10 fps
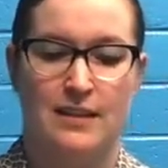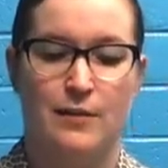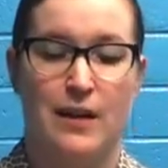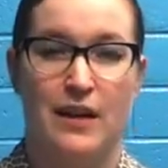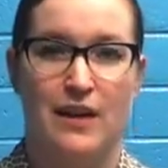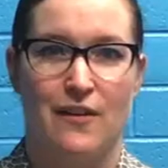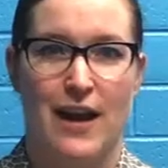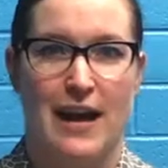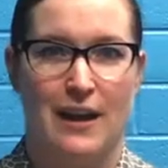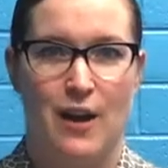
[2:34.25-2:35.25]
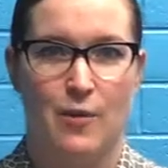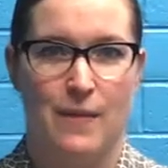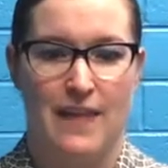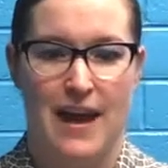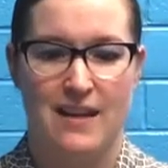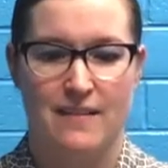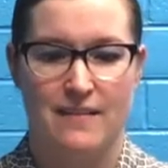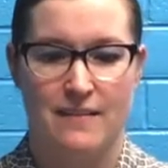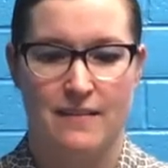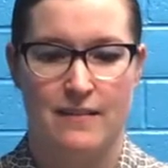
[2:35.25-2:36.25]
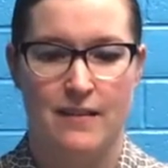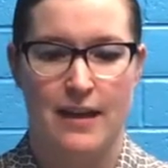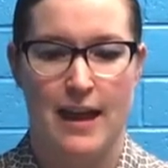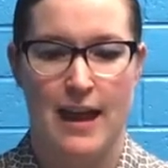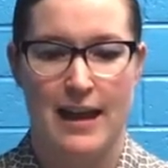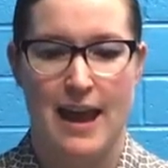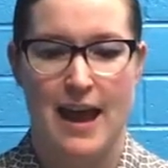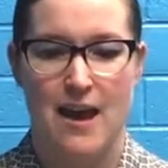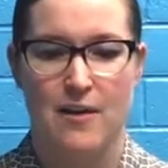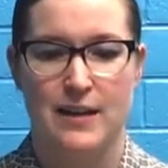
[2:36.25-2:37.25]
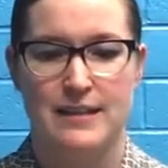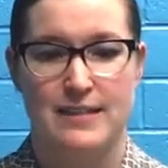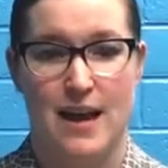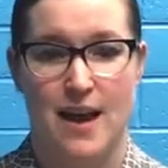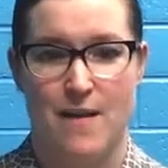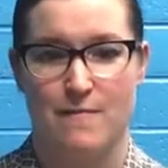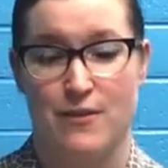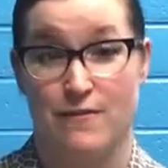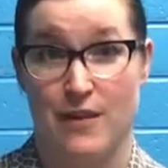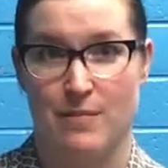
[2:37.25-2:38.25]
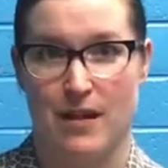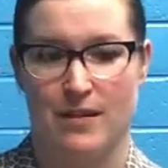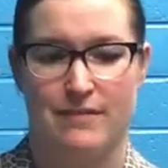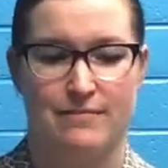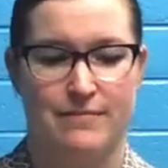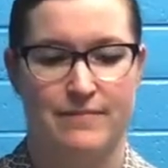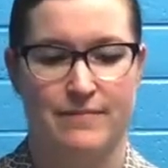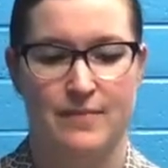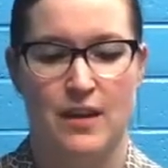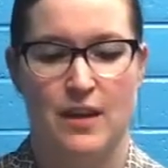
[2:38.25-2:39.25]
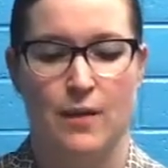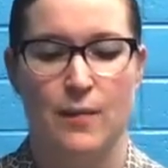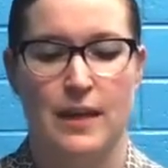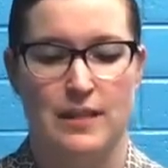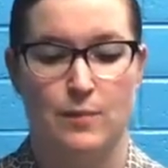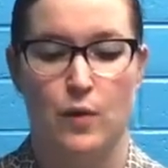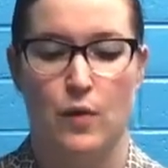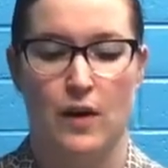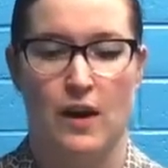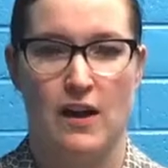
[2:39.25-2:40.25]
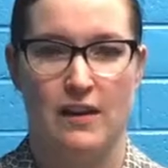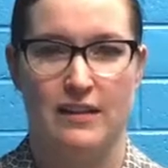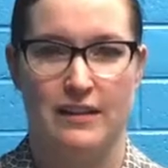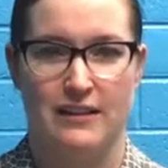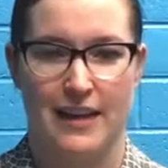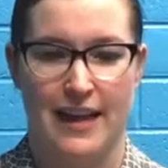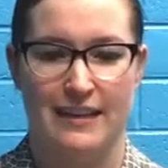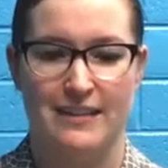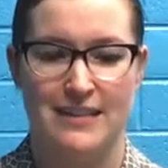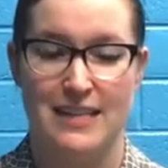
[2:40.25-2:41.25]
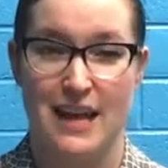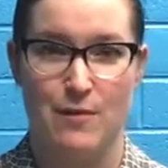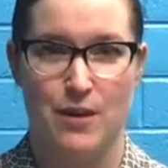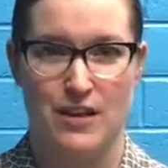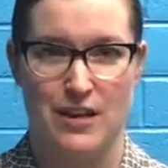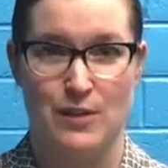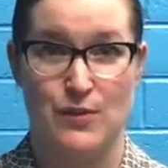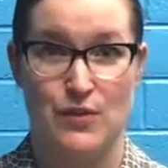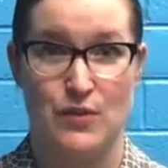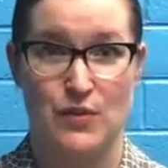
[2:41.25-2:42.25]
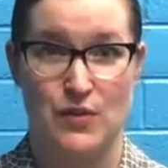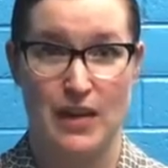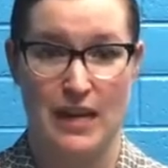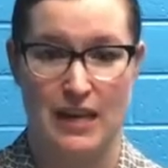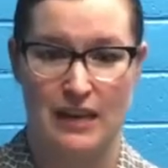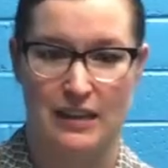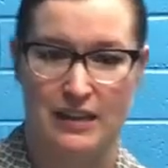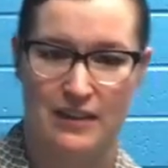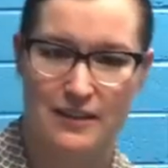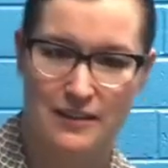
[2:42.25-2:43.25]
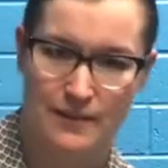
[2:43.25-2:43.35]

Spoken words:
We're going to go ahead and open that. And now it's time for the fun part. We get to pour our glitter in. Today we're going to use green glitter.